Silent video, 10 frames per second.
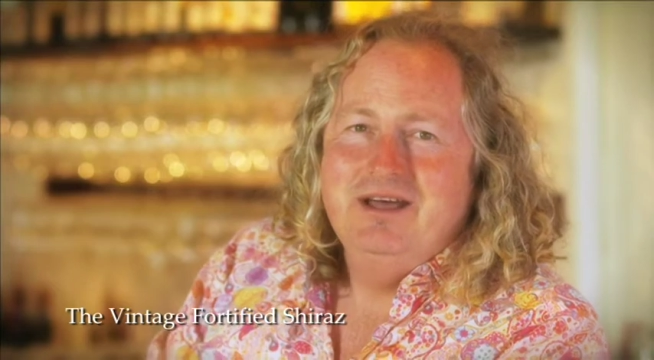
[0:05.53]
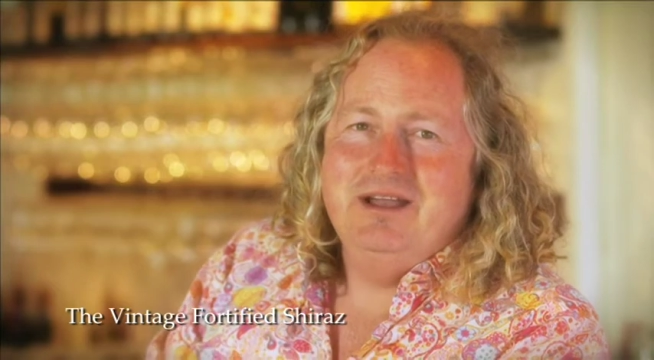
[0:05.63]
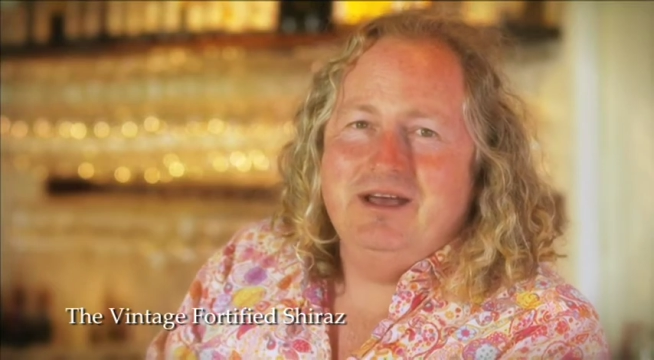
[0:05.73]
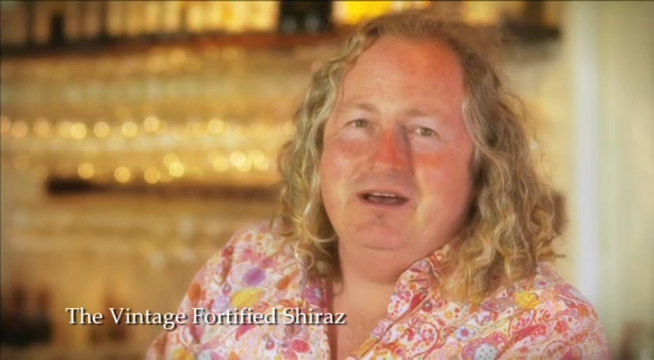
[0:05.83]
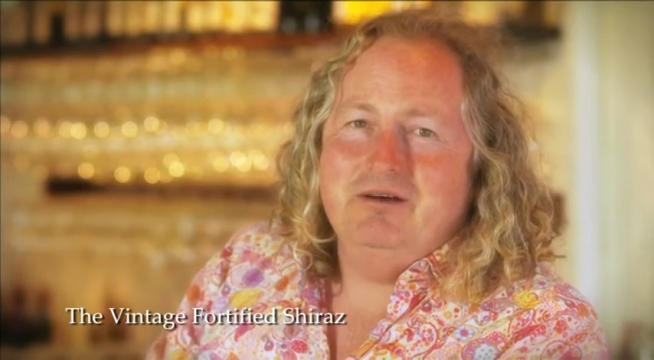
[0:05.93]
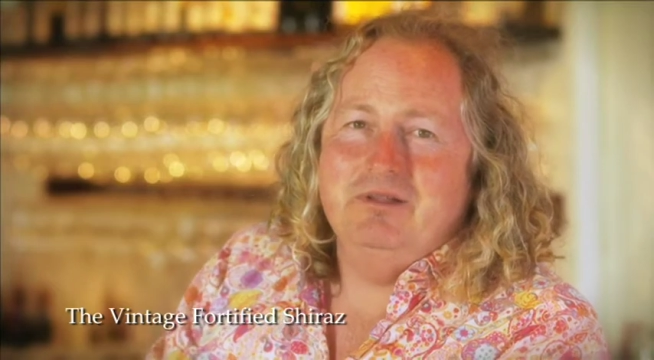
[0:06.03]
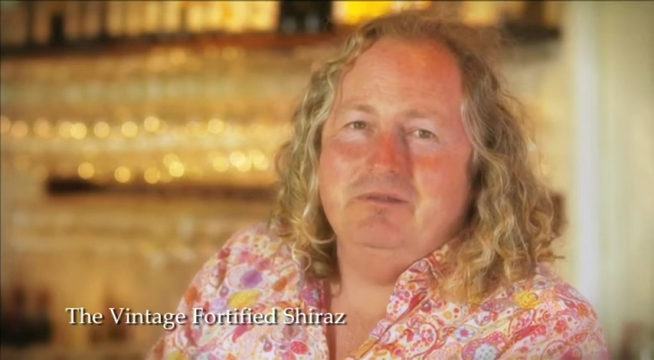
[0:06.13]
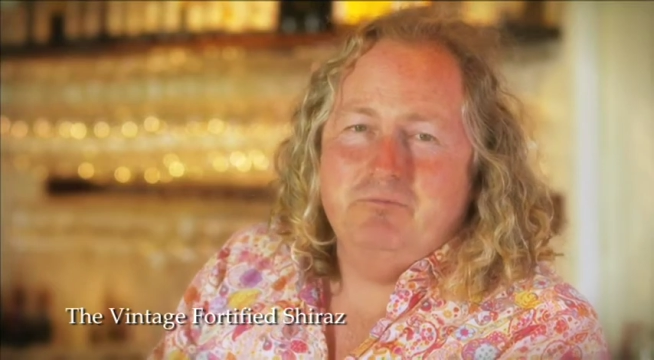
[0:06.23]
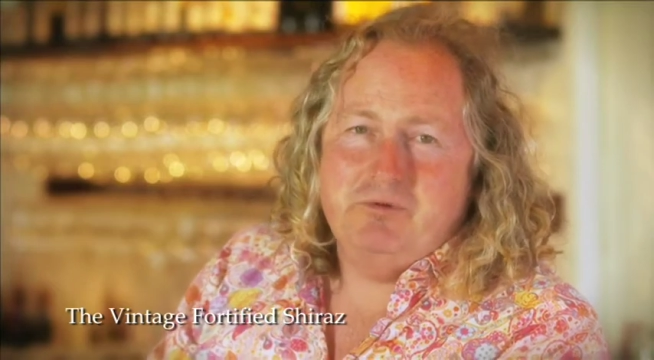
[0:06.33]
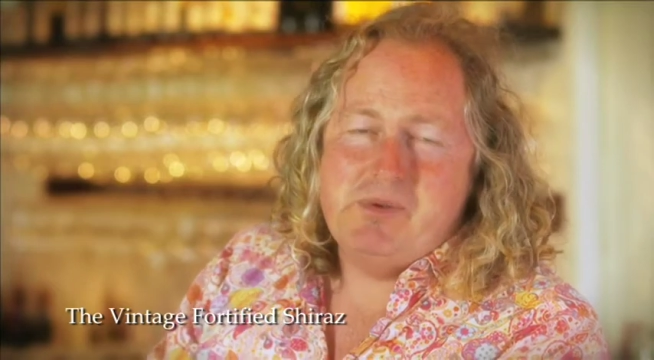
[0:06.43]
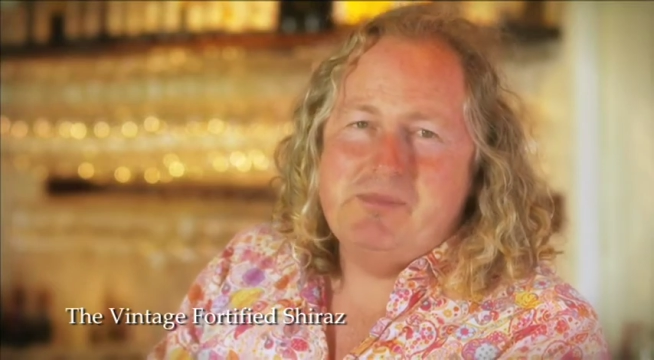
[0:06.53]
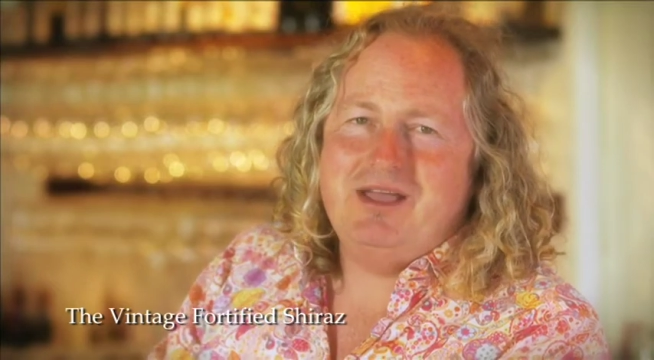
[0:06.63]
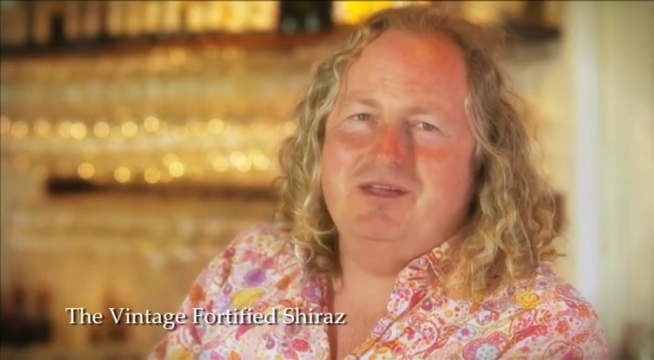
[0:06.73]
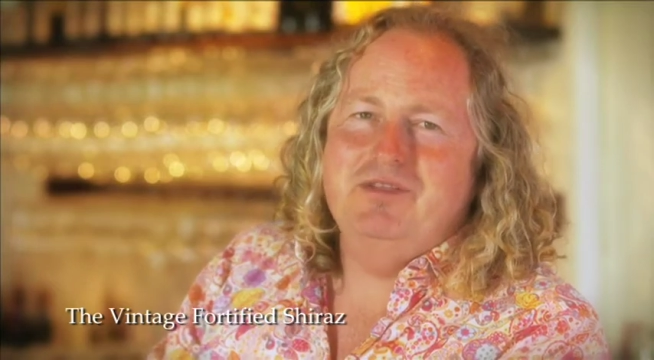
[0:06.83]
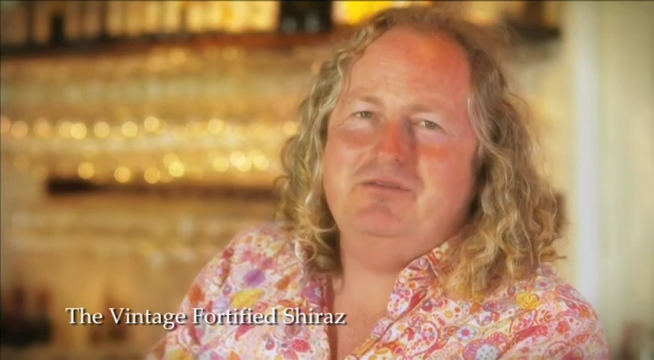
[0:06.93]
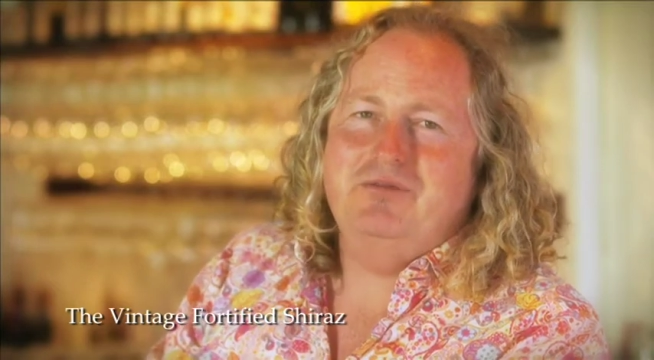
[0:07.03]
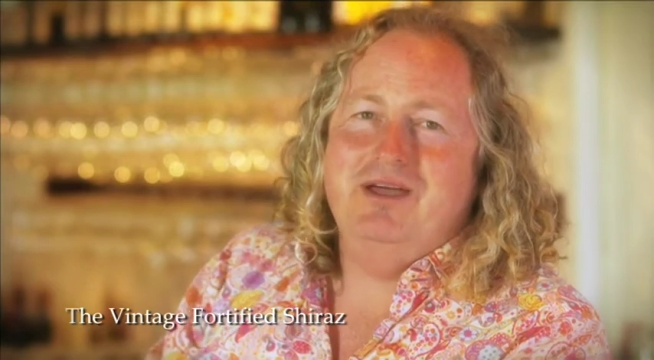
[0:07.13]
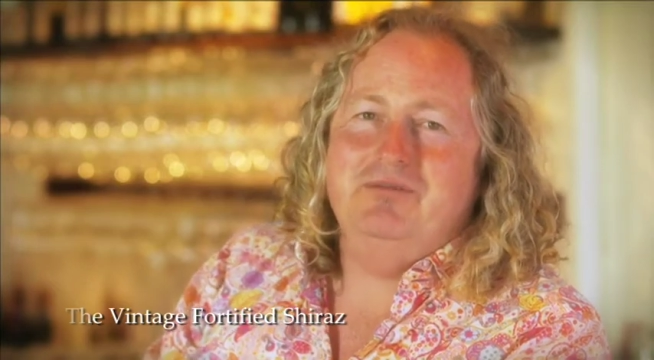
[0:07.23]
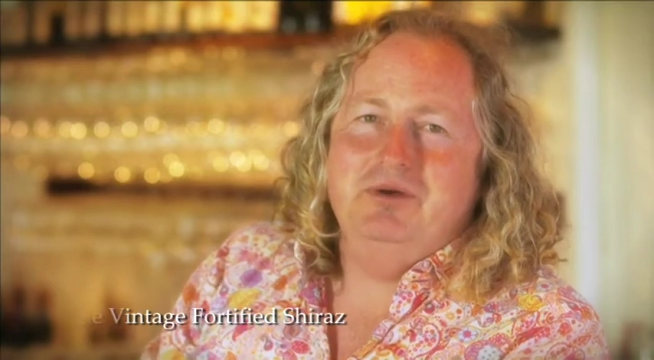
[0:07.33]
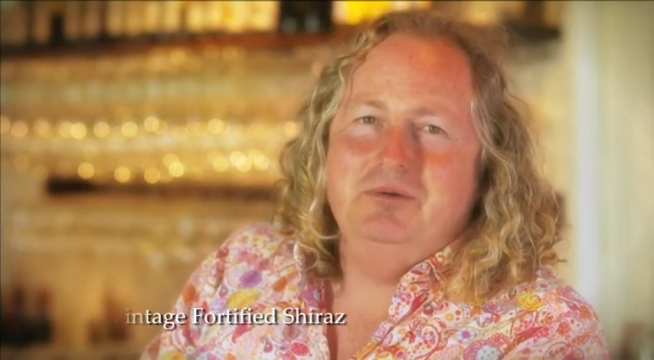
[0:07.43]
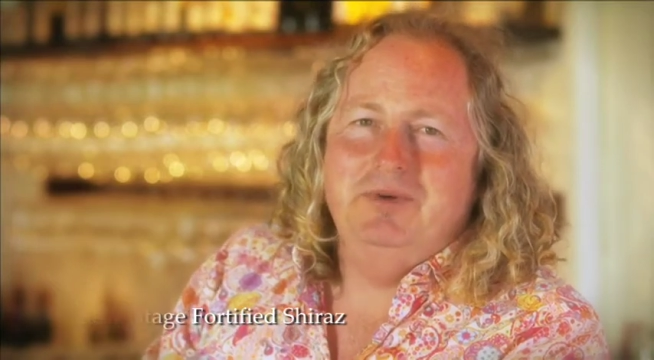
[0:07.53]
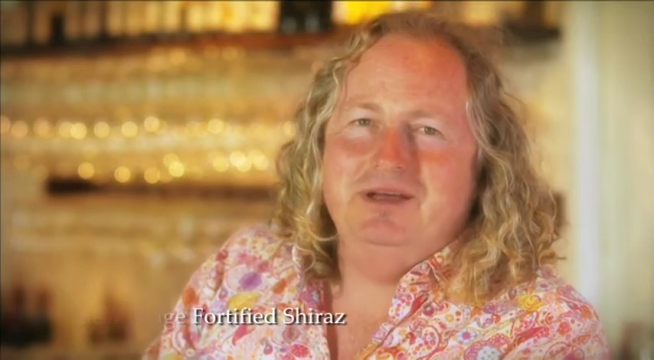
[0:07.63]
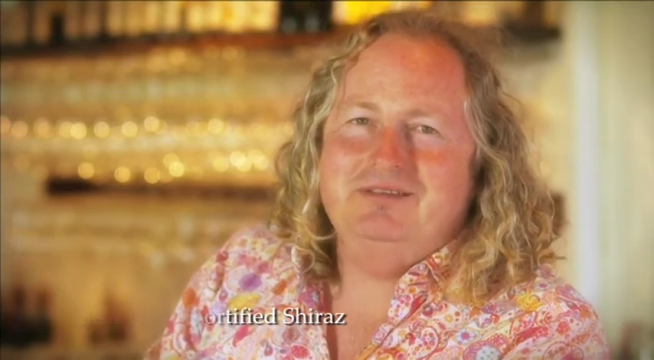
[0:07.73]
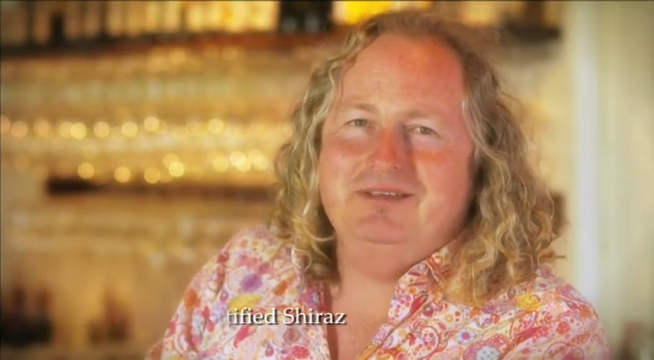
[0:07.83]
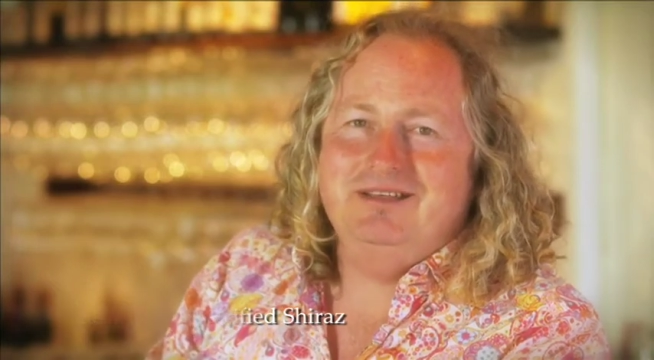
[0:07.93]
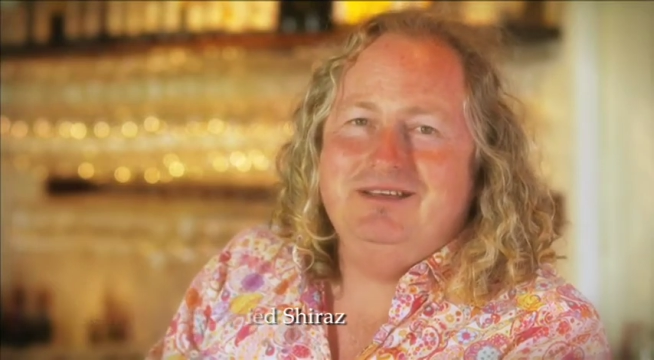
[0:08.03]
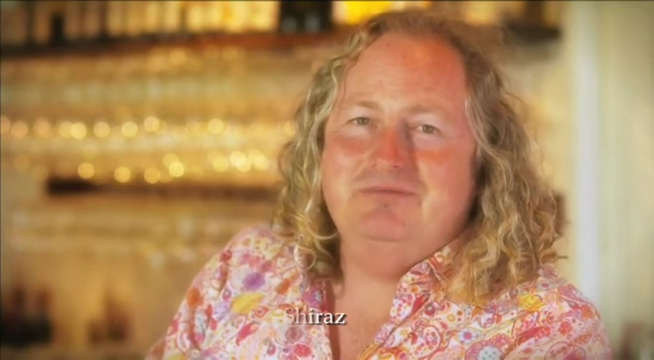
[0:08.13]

Now, we've been making this forever, basically.